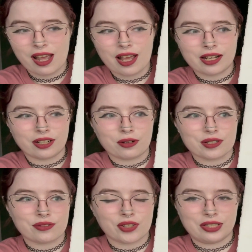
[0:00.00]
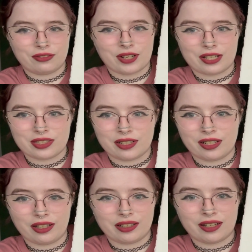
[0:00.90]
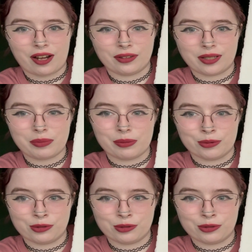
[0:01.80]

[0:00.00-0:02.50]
And I always find it fascinating how like people's